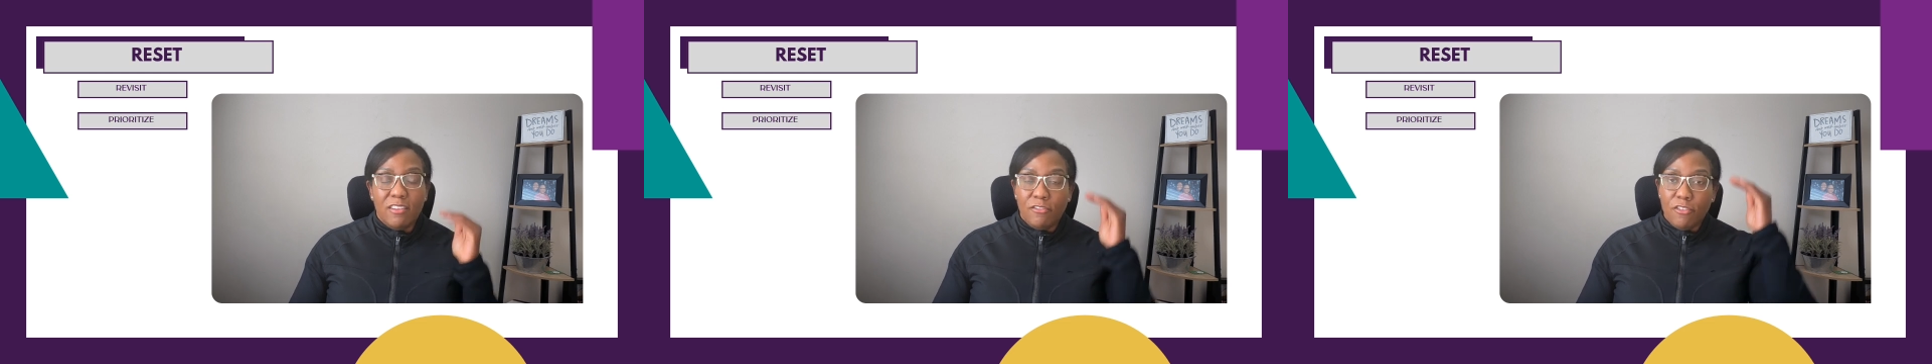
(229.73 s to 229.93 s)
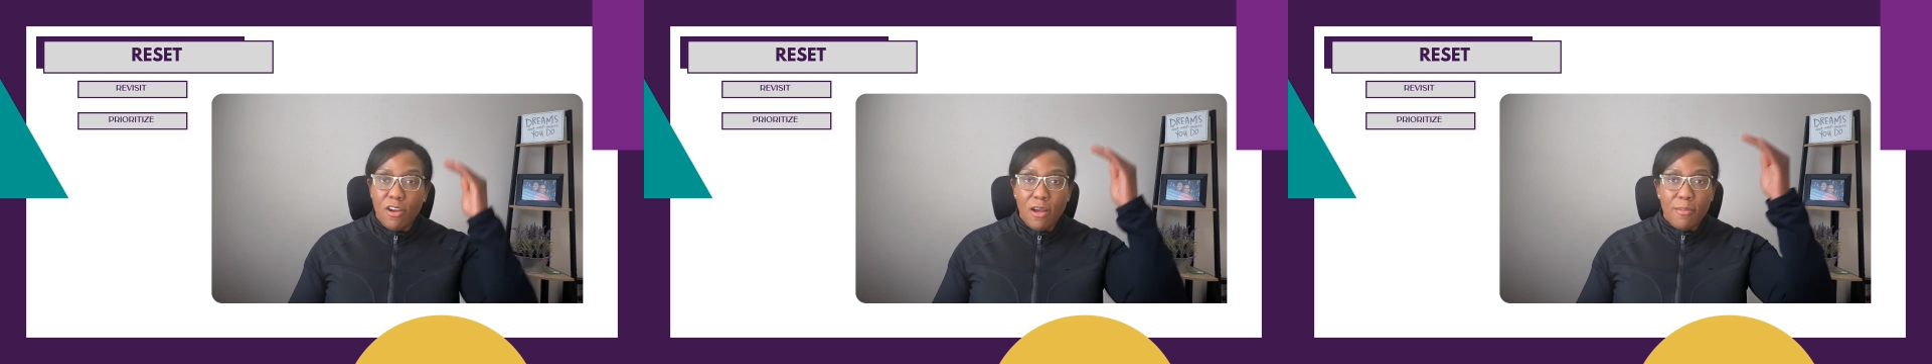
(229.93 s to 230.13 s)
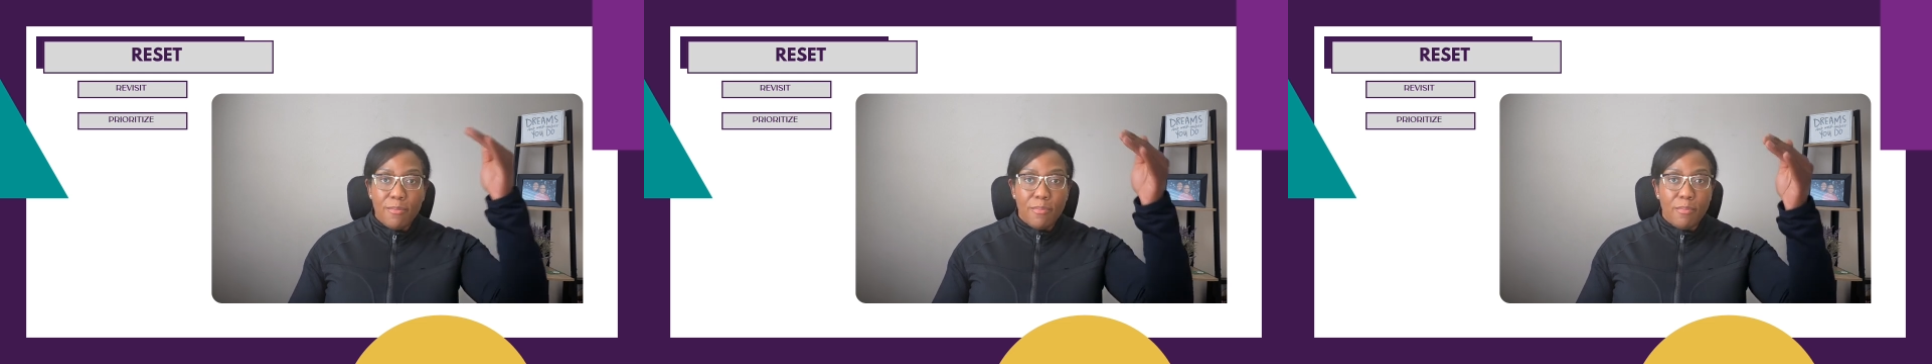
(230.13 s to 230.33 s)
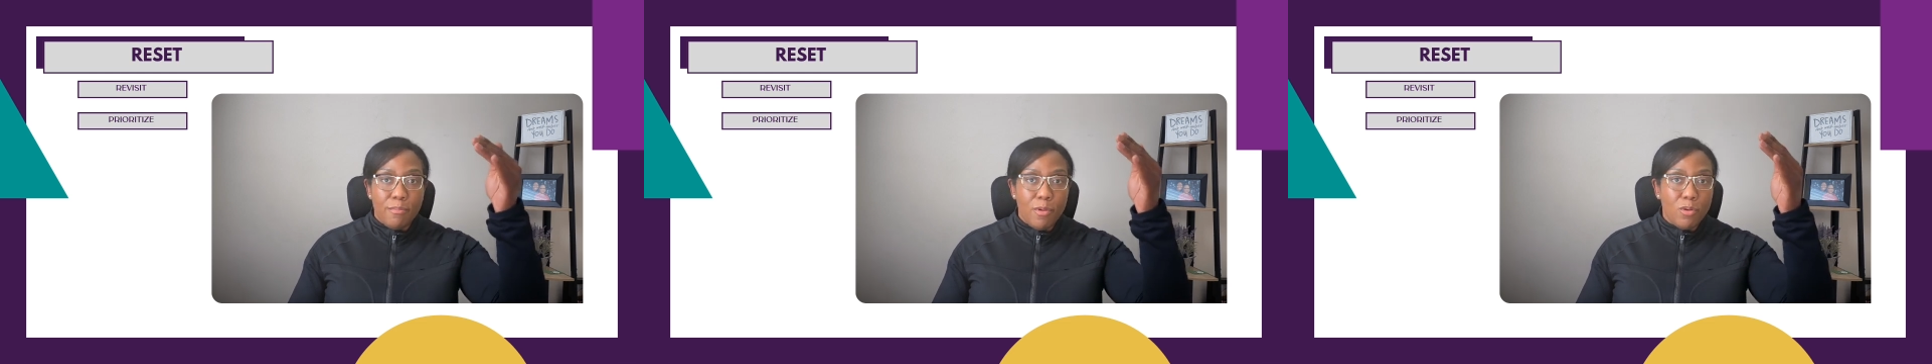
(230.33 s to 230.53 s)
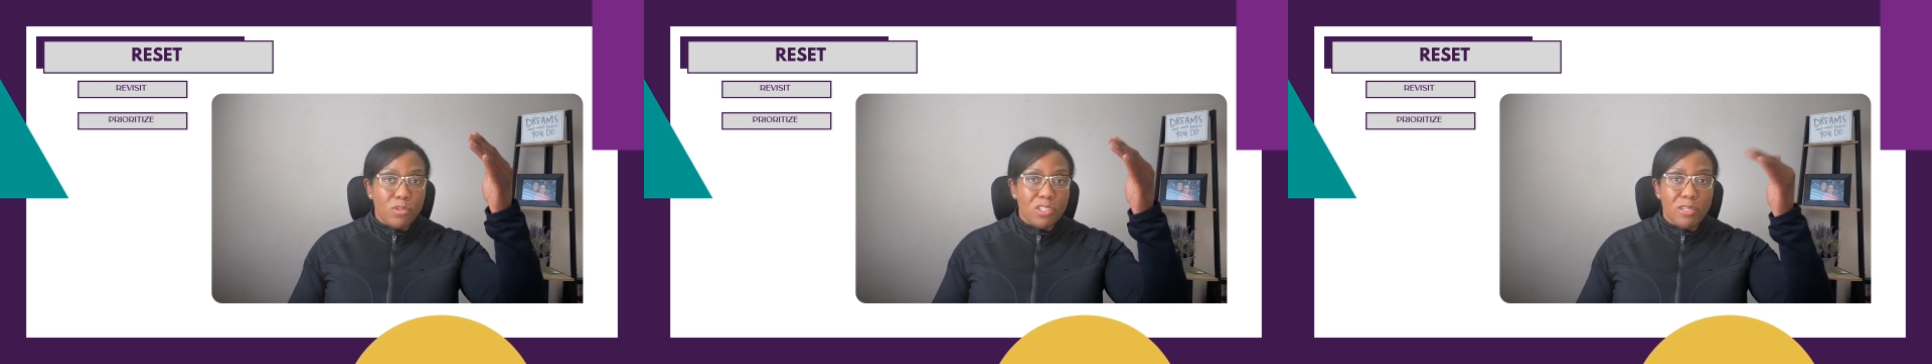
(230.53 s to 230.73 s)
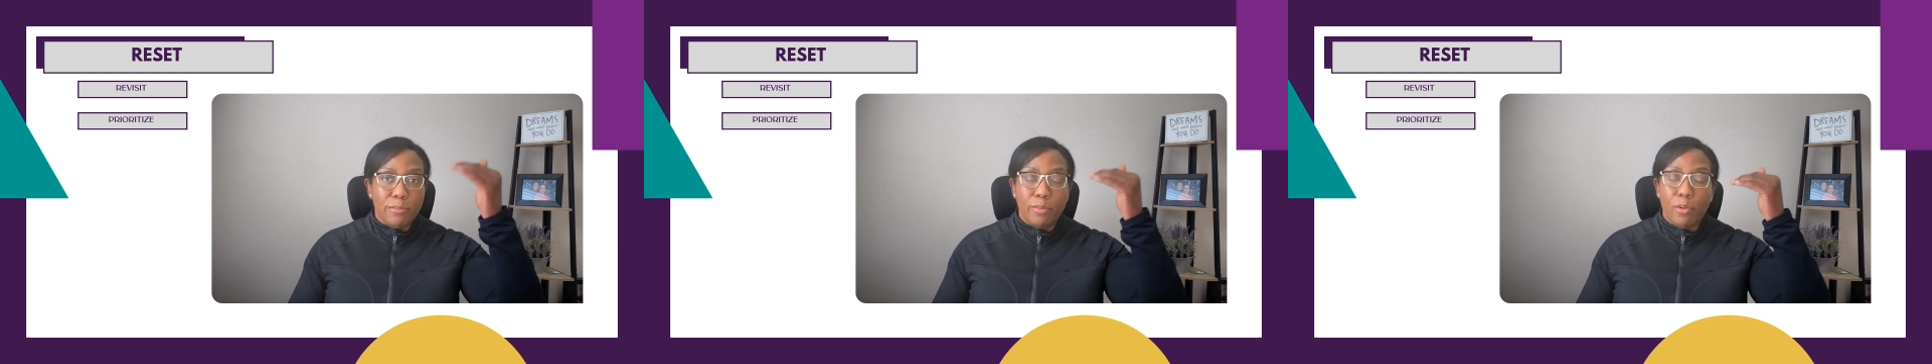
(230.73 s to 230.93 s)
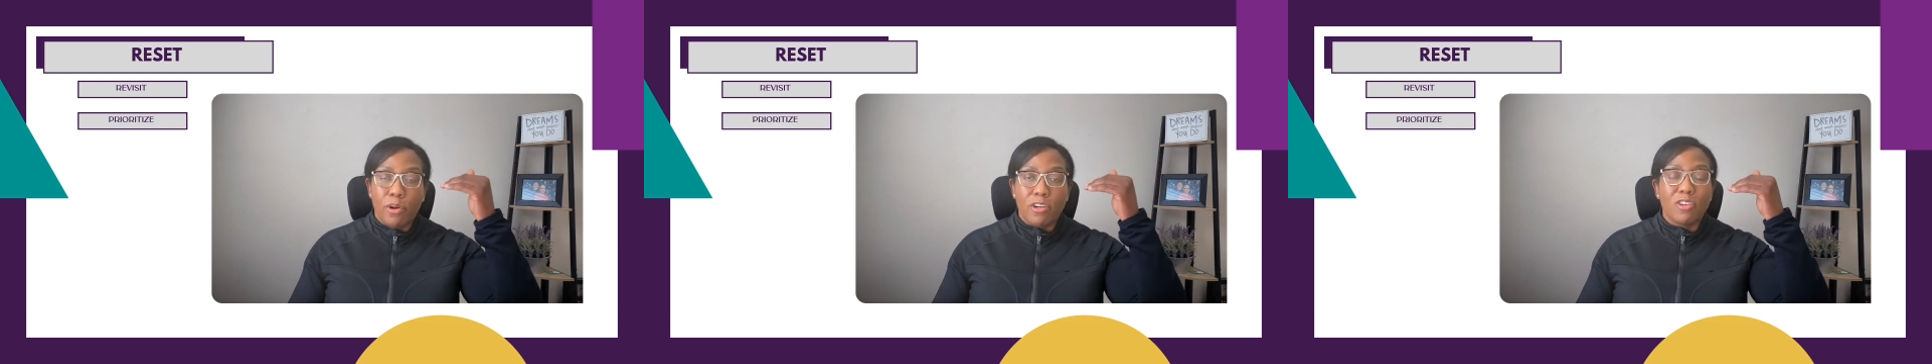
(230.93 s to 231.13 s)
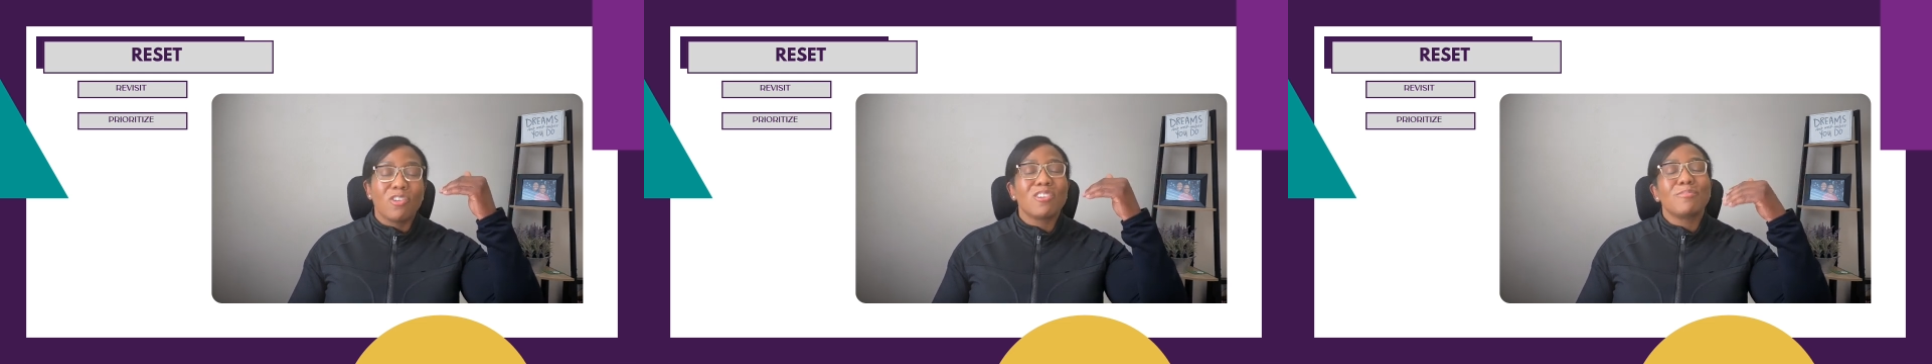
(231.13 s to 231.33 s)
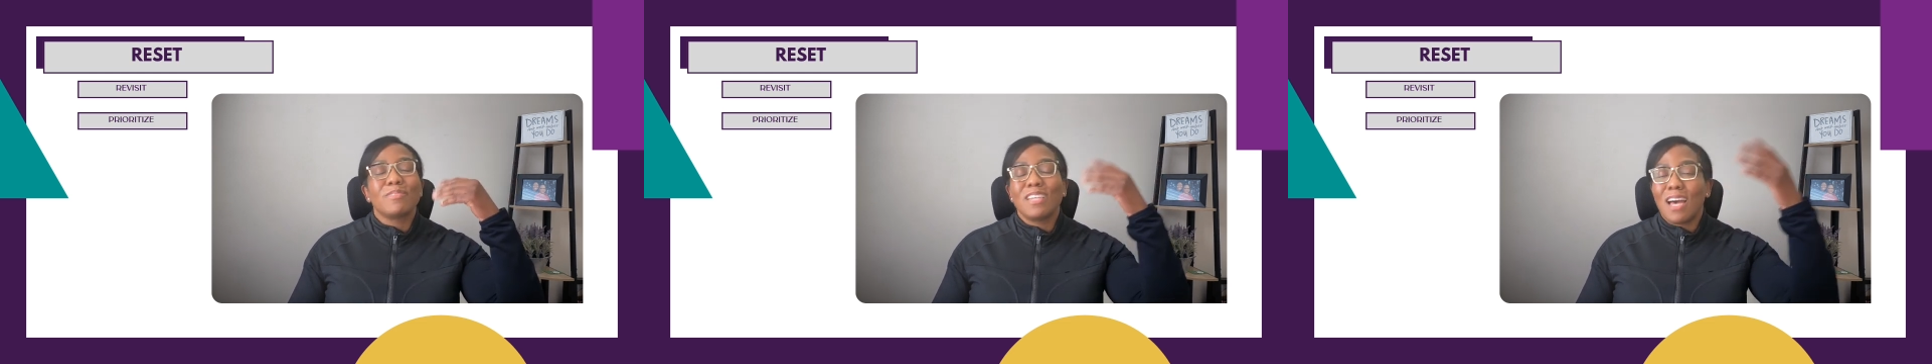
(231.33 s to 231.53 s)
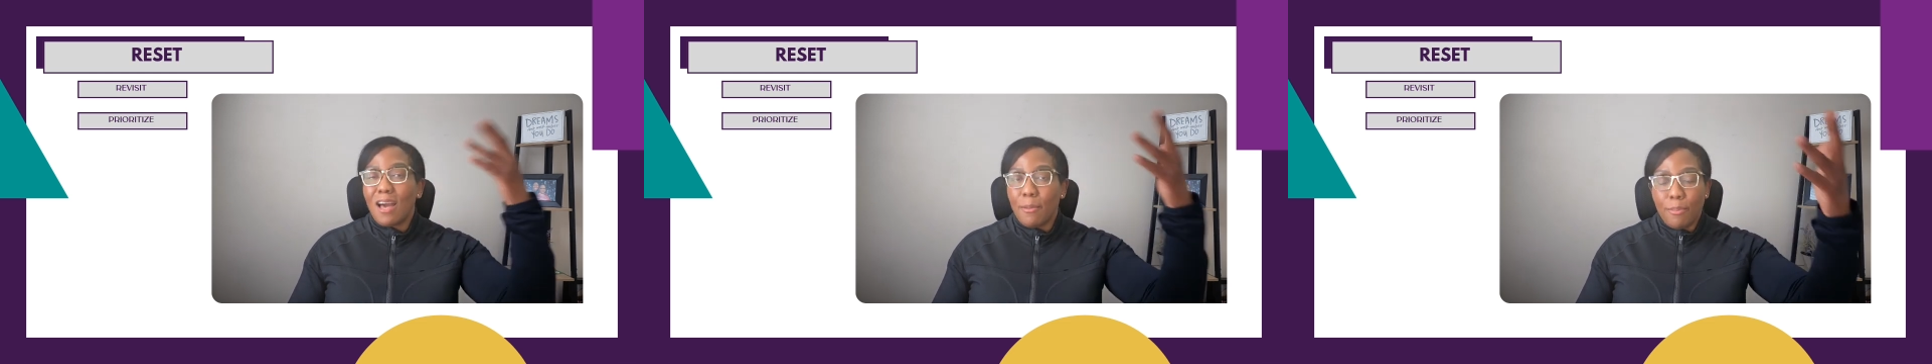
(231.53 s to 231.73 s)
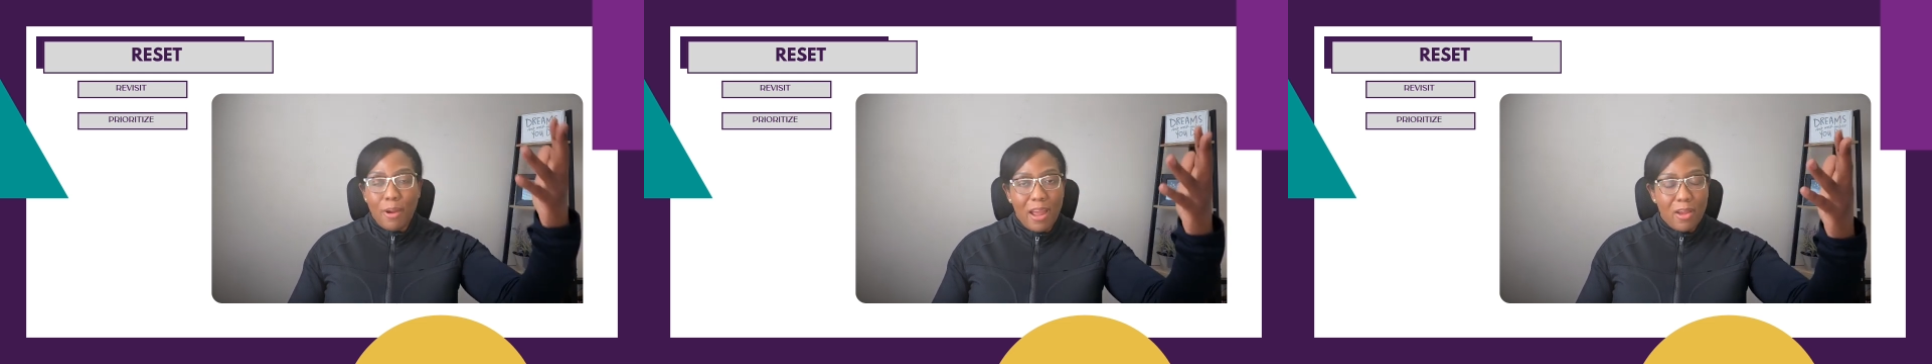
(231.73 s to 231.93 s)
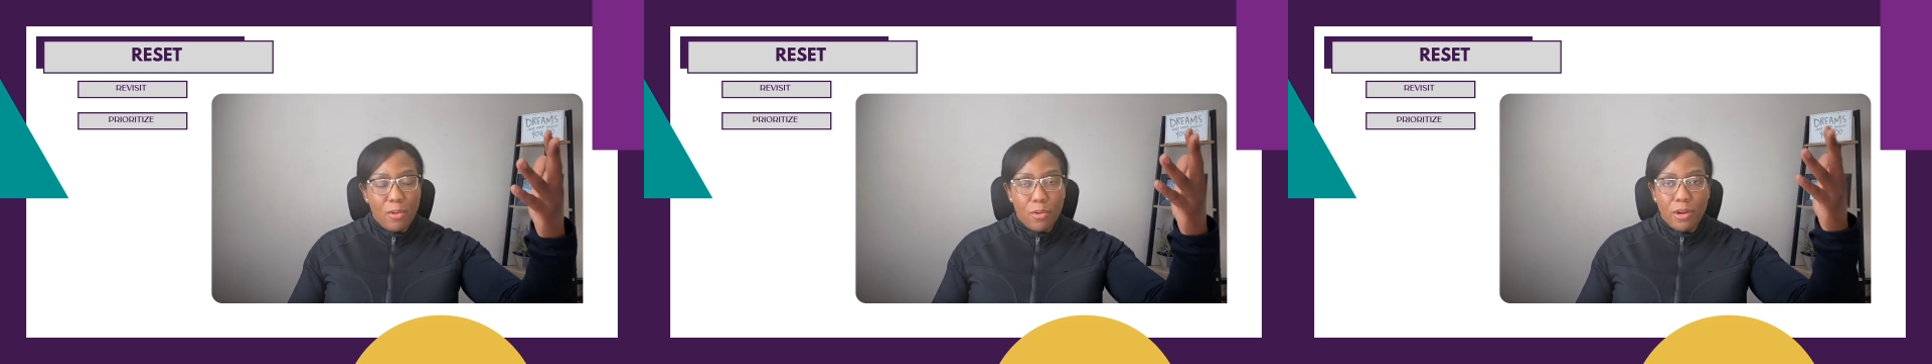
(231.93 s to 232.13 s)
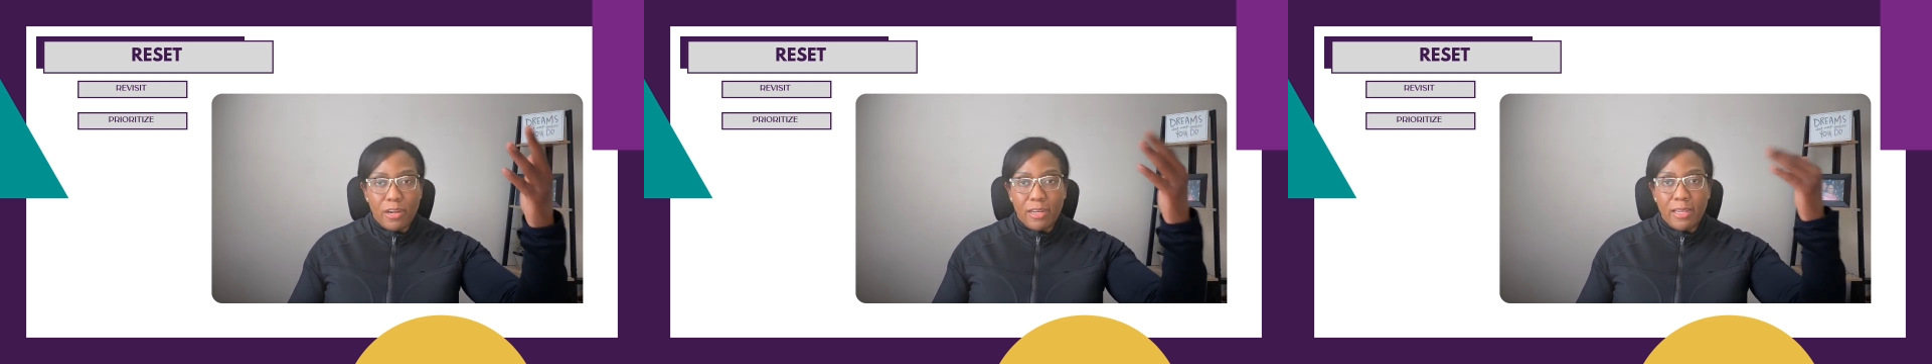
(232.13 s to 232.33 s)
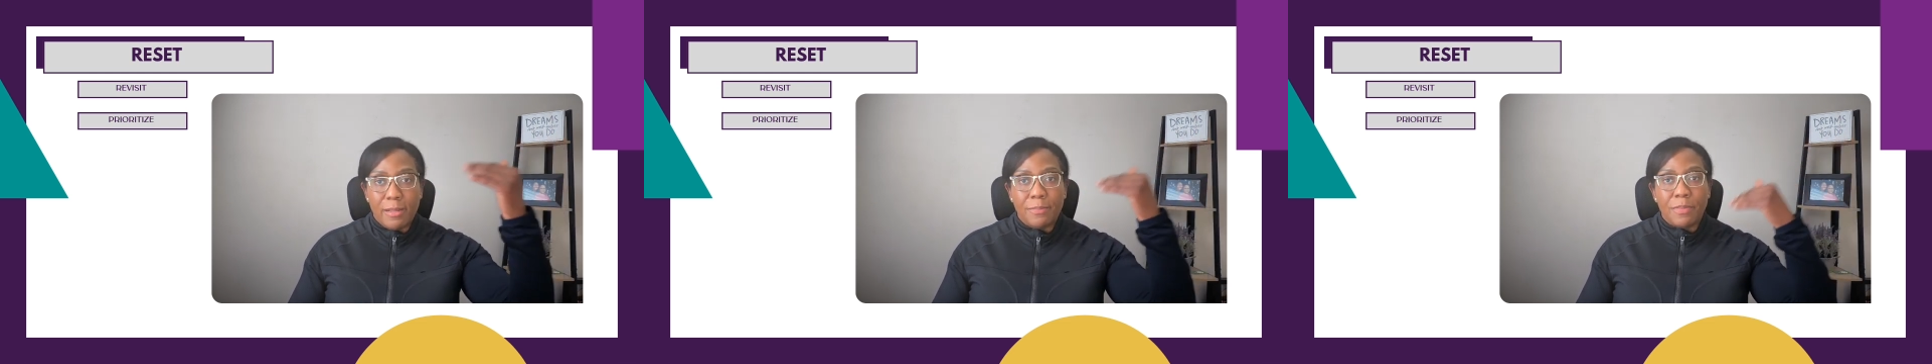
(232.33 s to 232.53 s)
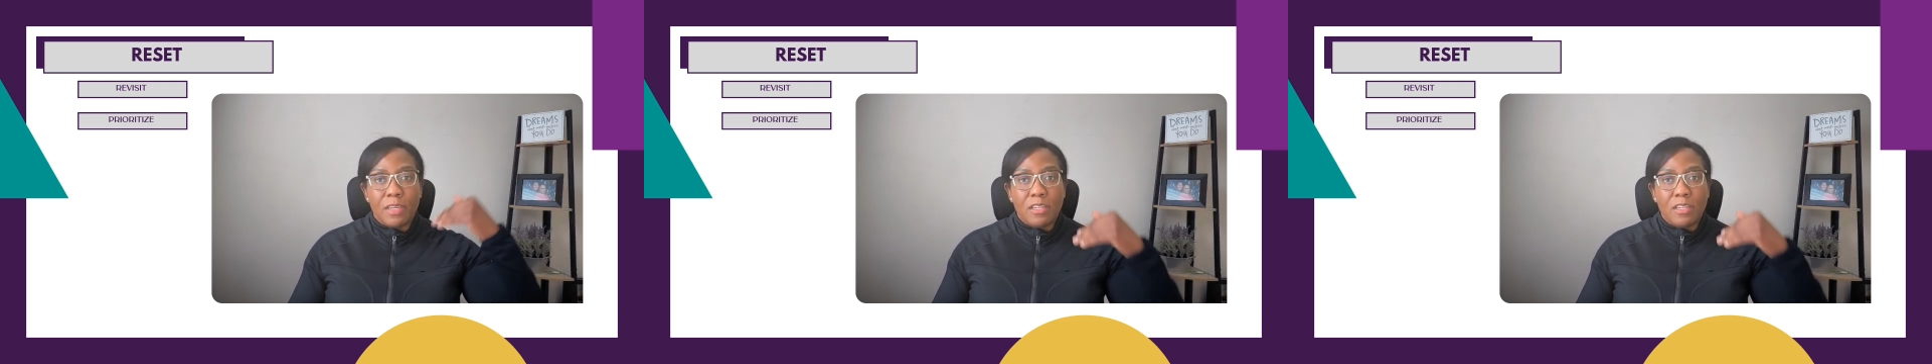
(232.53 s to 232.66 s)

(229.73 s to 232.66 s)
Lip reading: from most important or top priority